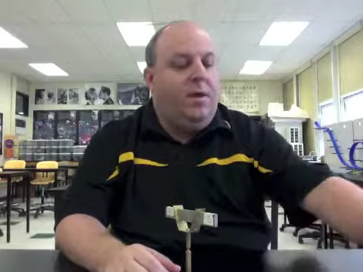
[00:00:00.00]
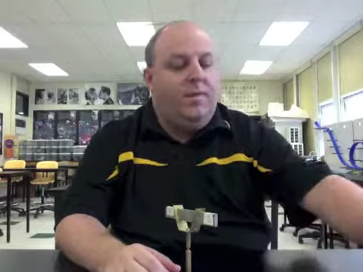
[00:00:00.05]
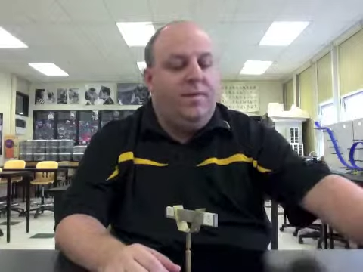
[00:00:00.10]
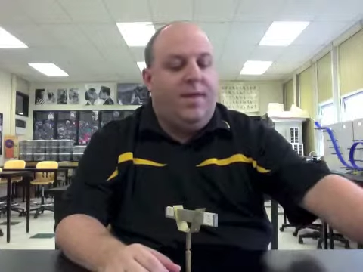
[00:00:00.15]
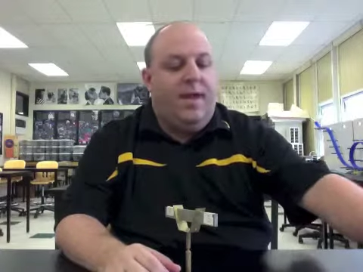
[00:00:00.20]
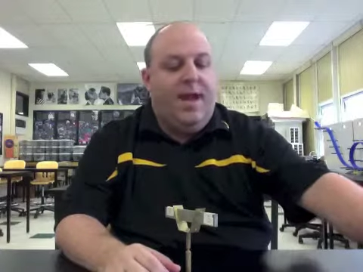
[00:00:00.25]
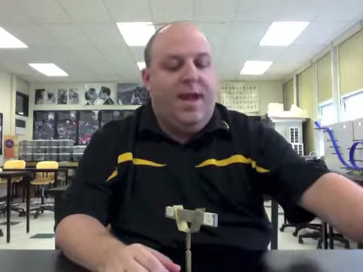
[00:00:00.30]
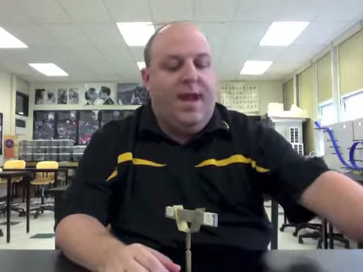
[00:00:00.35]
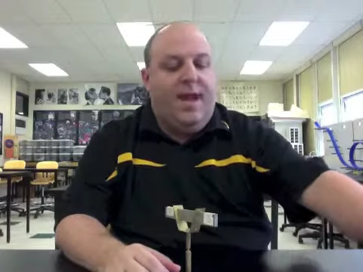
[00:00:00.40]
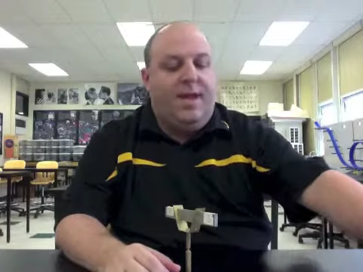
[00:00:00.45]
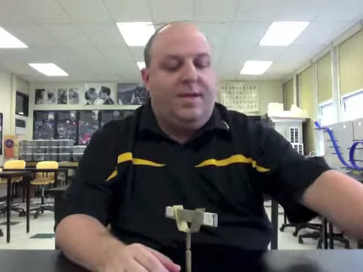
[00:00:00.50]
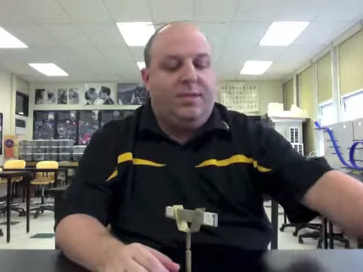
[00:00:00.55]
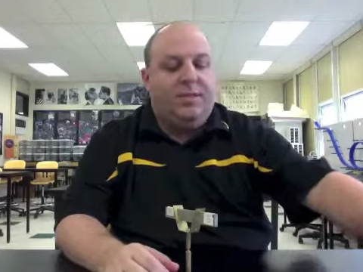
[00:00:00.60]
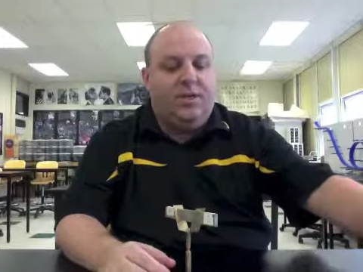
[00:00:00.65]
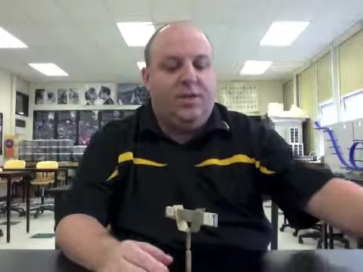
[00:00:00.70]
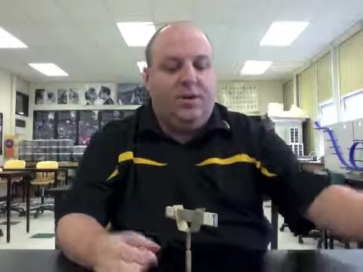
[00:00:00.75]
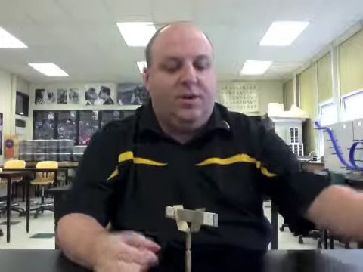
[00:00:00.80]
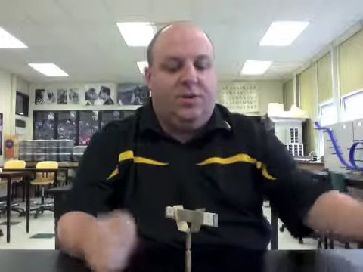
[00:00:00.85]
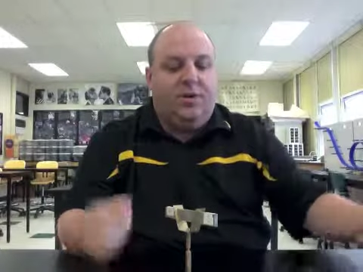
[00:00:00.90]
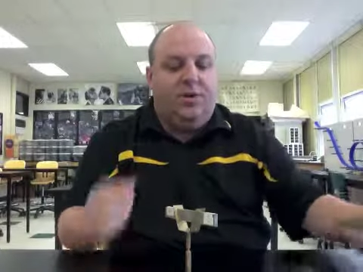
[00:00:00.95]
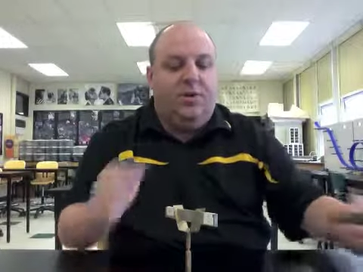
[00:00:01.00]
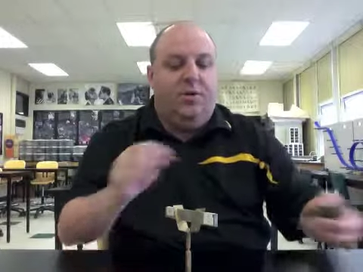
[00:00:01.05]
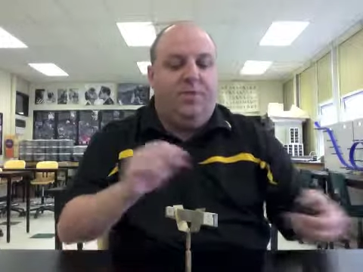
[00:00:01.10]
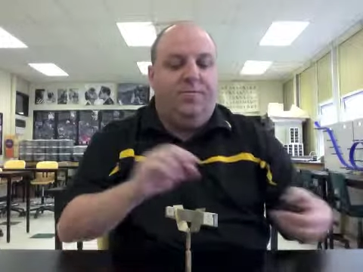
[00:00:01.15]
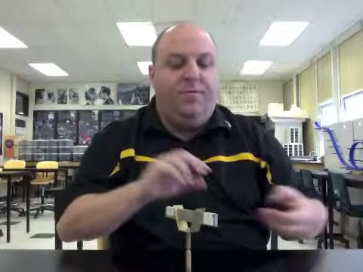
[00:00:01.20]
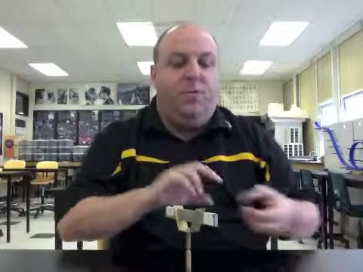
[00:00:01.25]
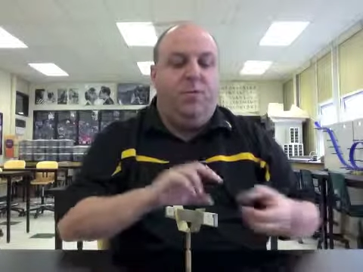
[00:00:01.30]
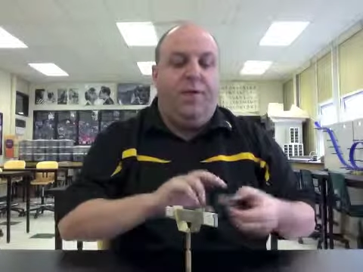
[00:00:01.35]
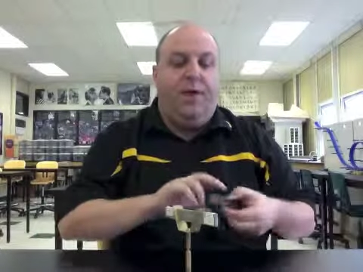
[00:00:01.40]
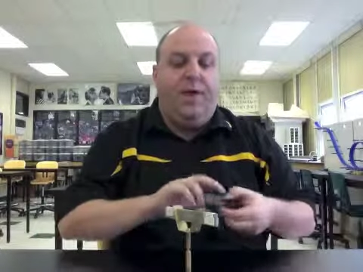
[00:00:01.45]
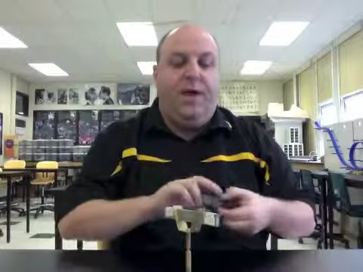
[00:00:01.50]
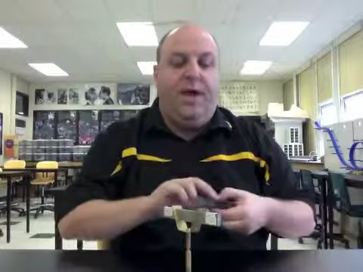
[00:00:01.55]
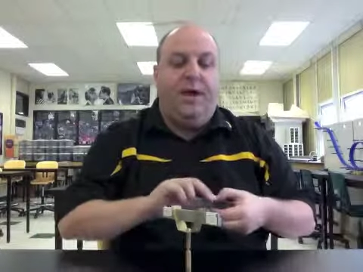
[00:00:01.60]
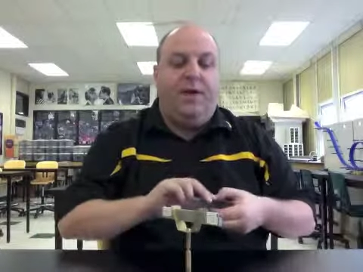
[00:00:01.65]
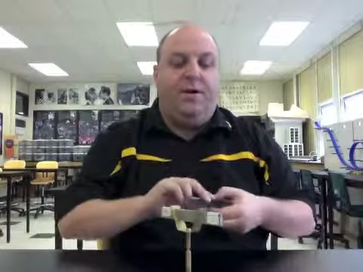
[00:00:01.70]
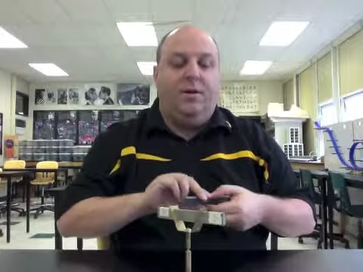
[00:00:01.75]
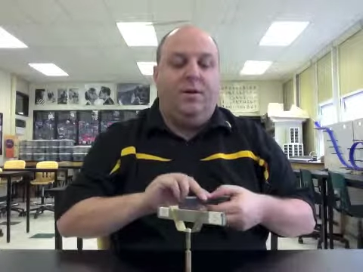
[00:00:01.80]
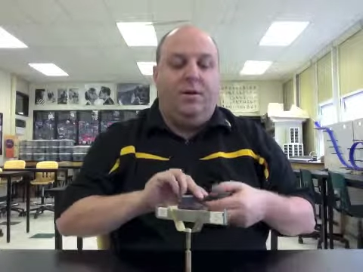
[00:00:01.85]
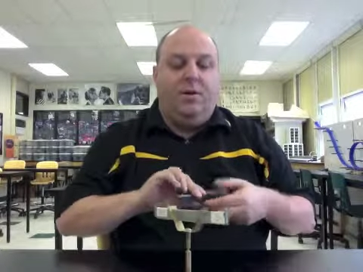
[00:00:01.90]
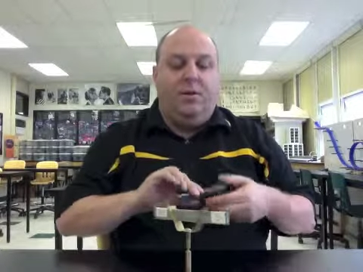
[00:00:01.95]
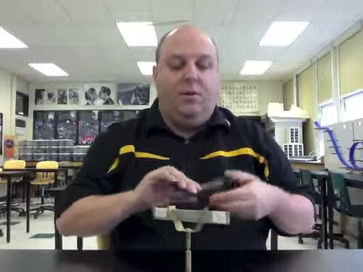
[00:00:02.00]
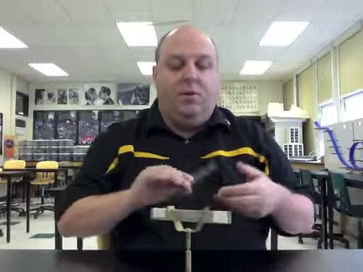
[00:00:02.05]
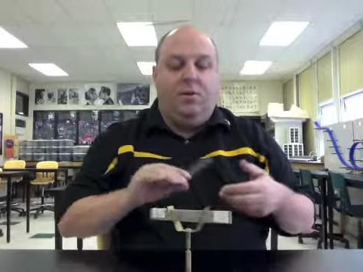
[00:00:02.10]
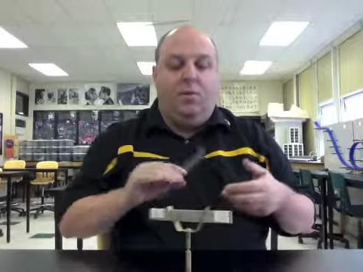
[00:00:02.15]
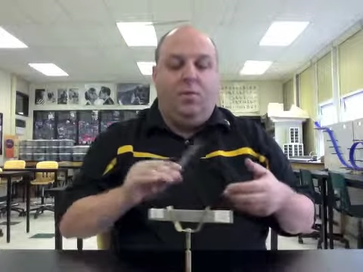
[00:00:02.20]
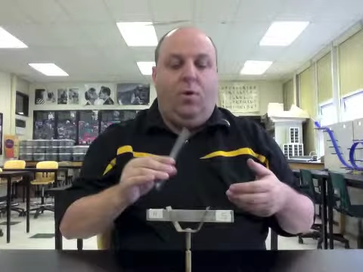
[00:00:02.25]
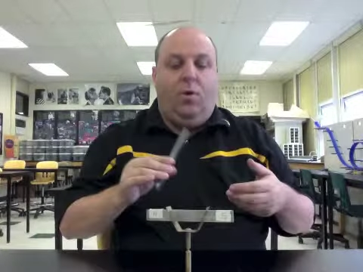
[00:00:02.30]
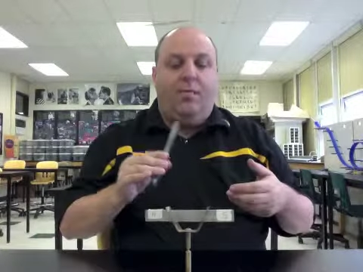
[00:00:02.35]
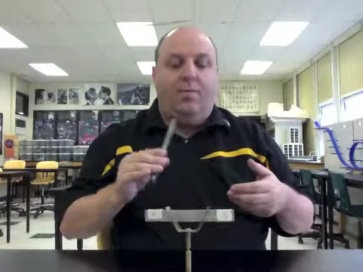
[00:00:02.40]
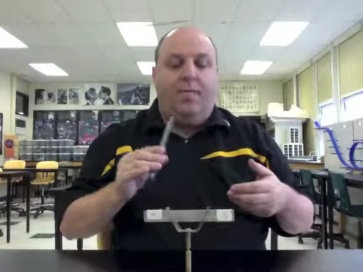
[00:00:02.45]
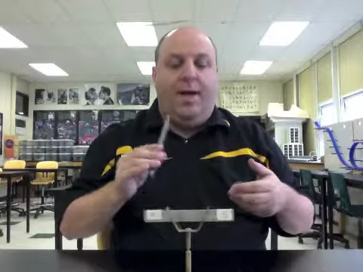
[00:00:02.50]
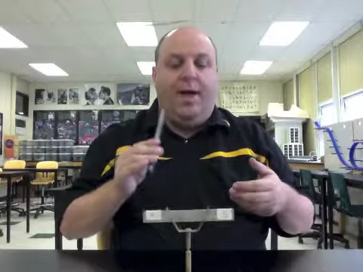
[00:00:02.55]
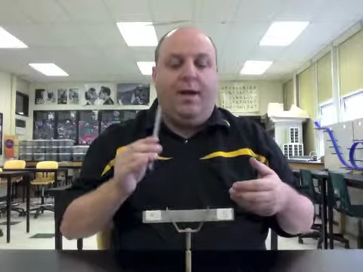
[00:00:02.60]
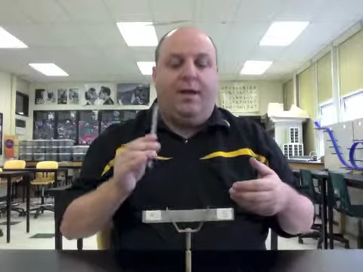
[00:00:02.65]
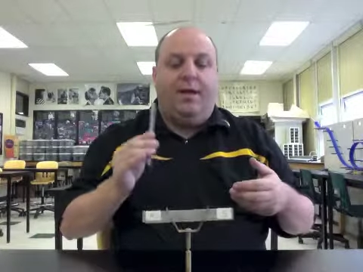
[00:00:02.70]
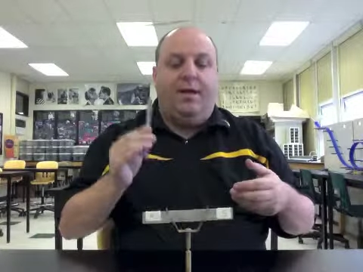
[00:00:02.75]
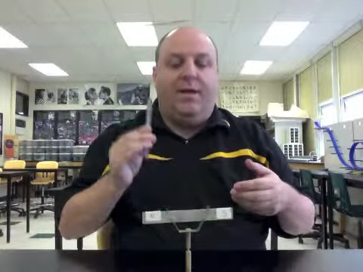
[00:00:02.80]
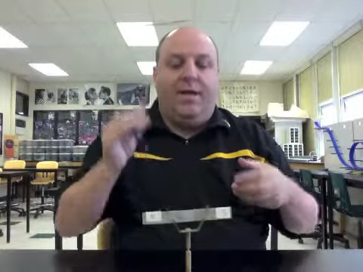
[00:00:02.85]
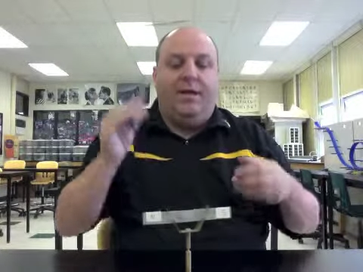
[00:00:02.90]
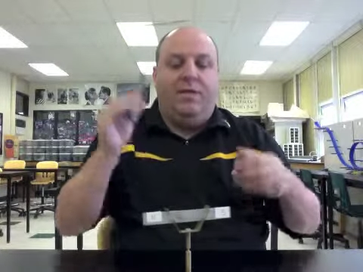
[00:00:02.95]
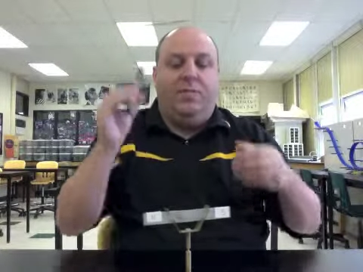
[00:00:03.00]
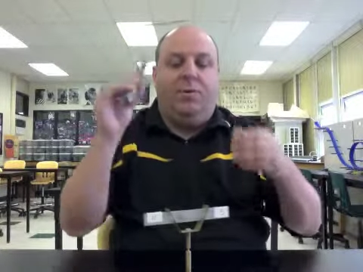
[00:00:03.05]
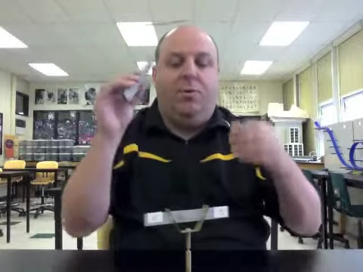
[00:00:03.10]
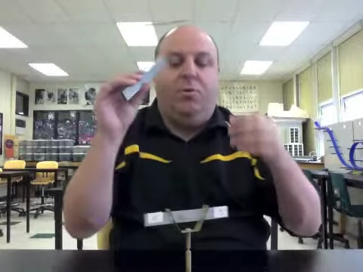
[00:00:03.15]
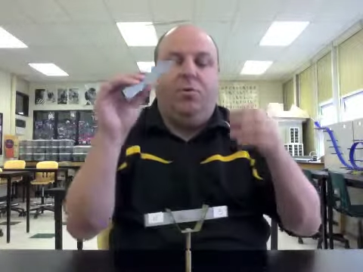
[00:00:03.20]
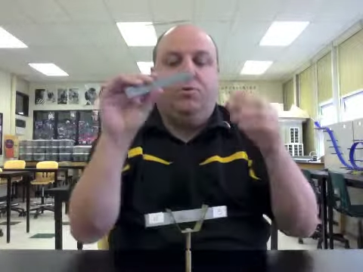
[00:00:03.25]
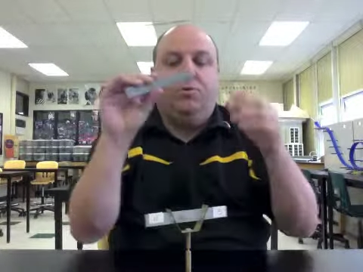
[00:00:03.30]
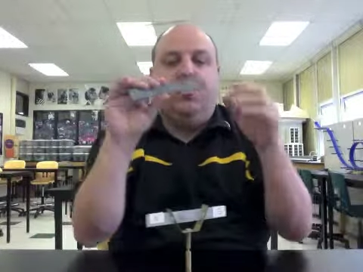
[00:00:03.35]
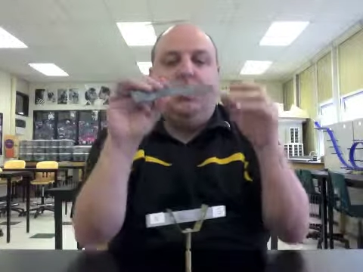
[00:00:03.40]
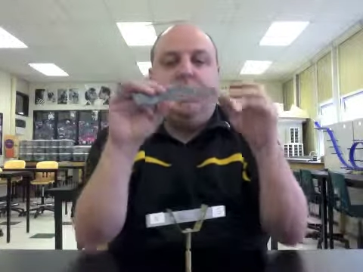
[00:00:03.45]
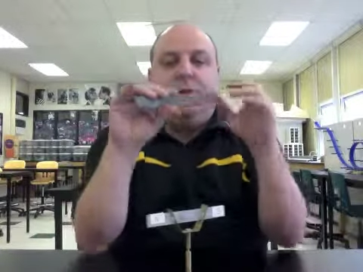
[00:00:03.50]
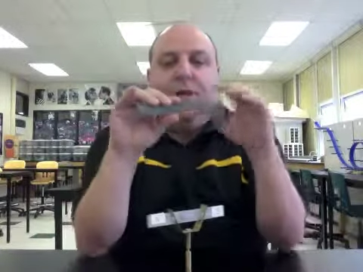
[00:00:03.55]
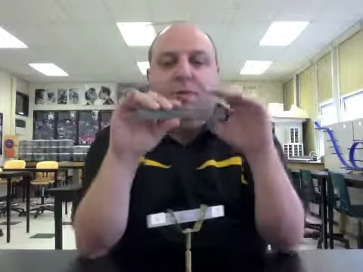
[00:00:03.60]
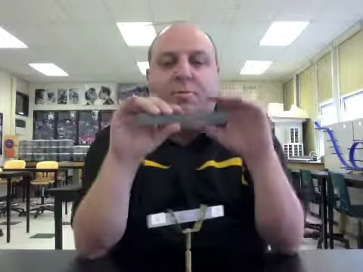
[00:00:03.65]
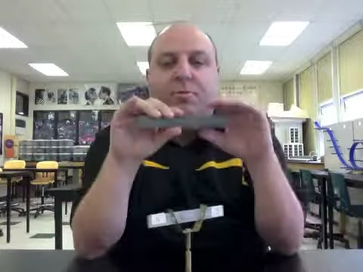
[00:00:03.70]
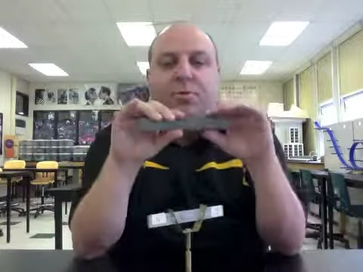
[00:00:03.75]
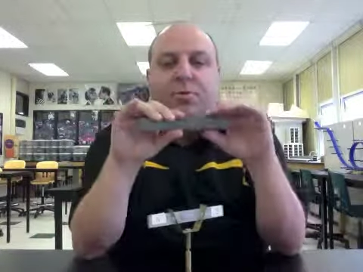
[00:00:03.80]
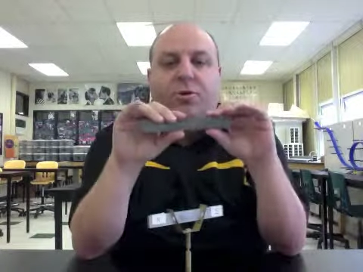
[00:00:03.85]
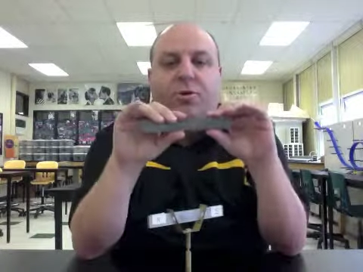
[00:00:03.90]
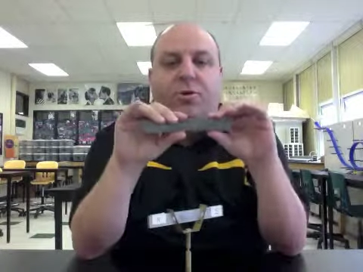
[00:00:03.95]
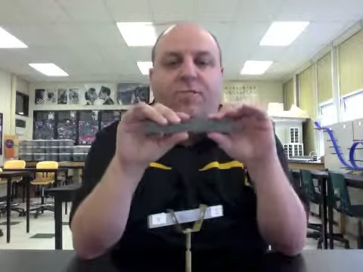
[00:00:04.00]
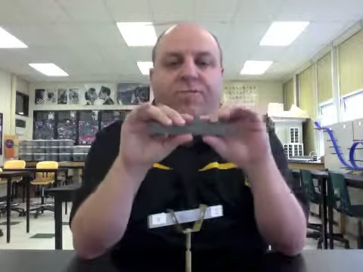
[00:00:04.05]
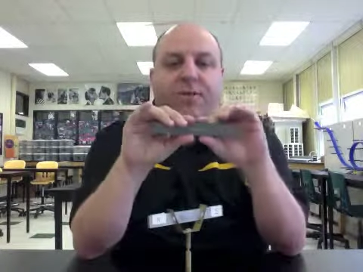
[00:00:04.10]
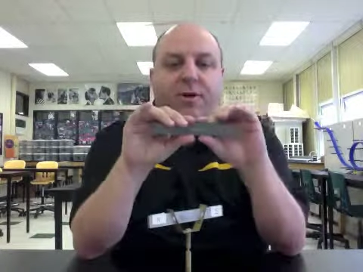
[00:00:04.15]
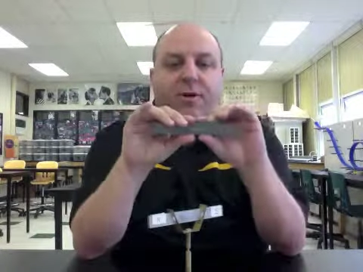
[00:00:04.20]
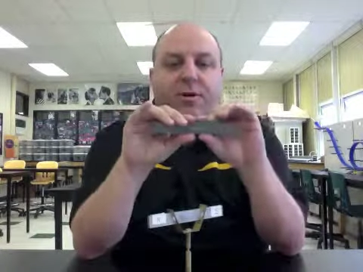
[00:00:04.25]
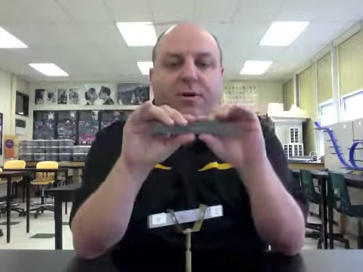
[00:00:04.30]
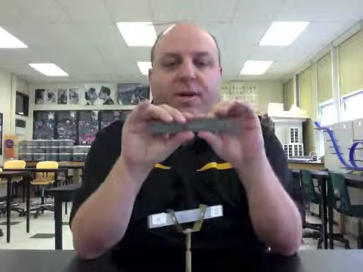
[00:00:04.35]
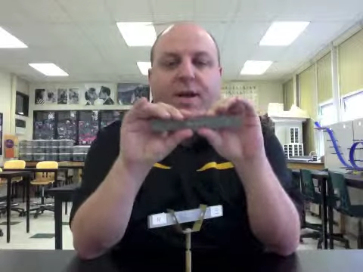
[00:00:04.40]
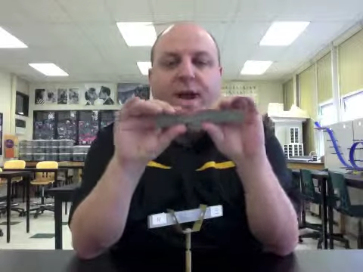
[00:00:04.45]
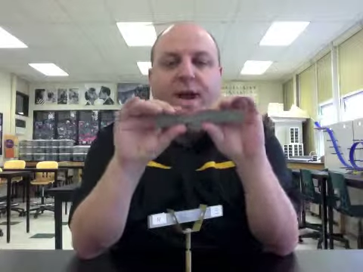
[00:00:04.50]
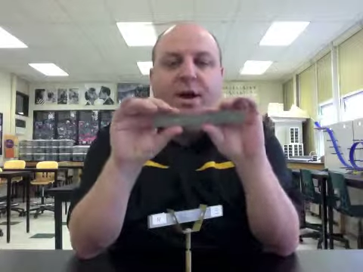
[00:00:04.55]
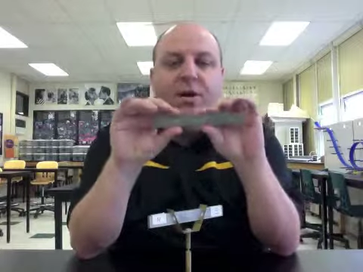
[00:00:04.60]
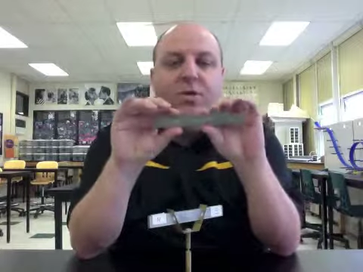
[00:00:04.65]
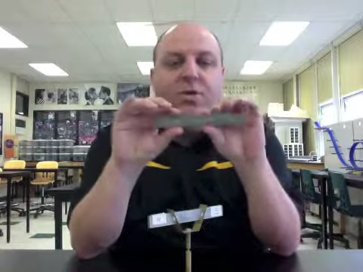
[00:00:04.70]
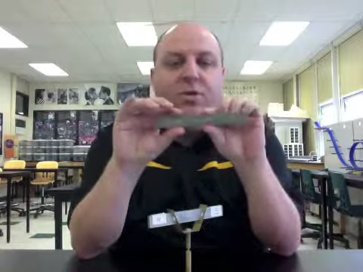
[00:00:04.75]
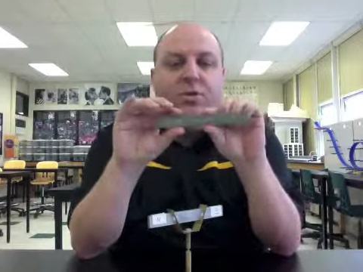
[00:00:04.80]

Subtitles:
They ask, if you only had one magnet and the poles weren't labeled, could you figure it out?